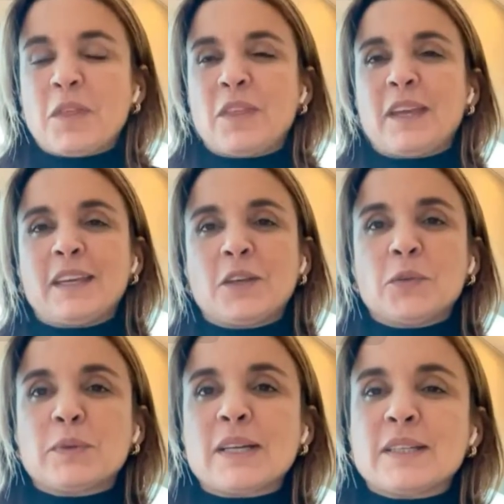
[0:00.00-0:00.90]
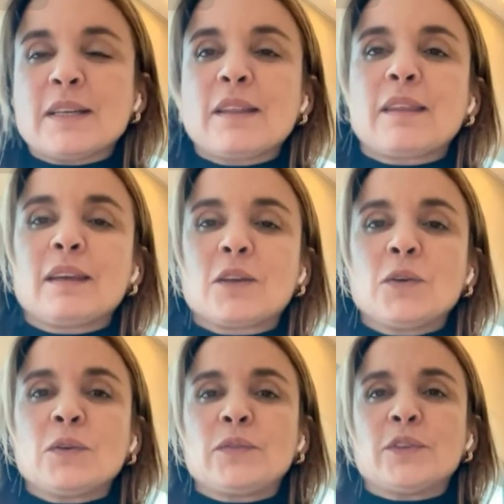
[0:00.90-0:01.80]
Thank you, Rasha, and thank
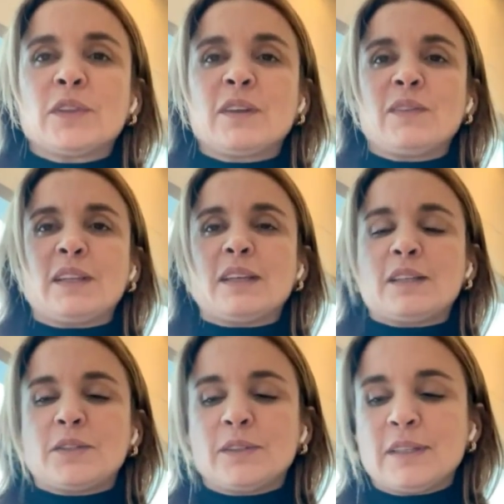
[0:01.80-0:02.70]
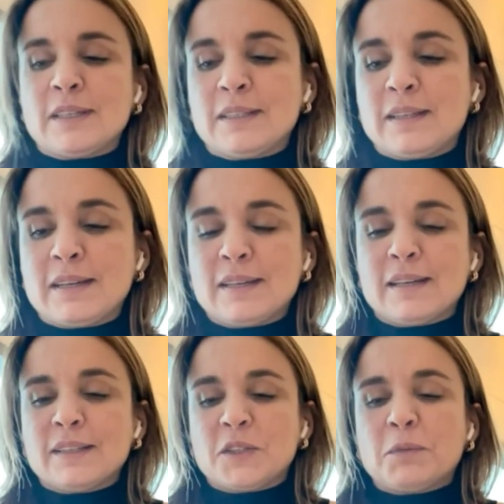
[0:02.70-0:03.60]
you for the invitation. And
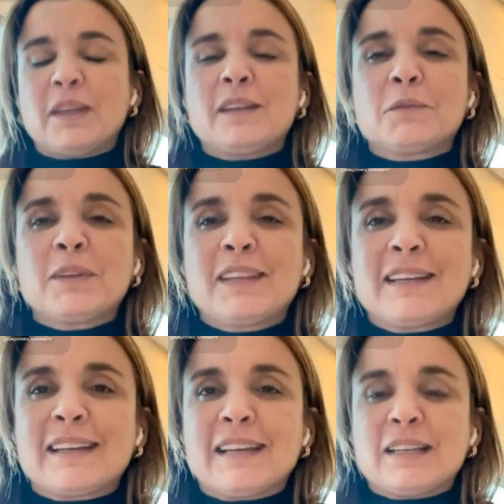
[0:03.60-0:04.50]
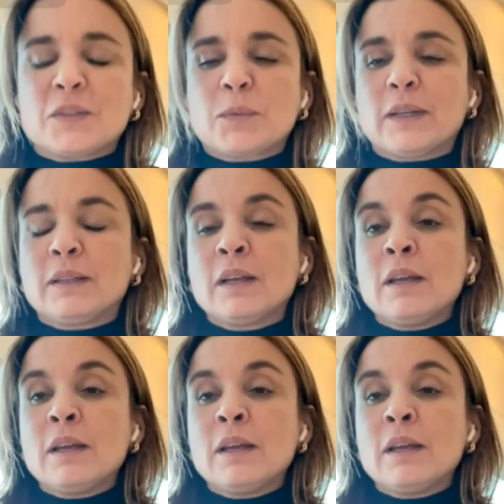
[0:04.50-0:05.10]
nice to be here with Daniela as well.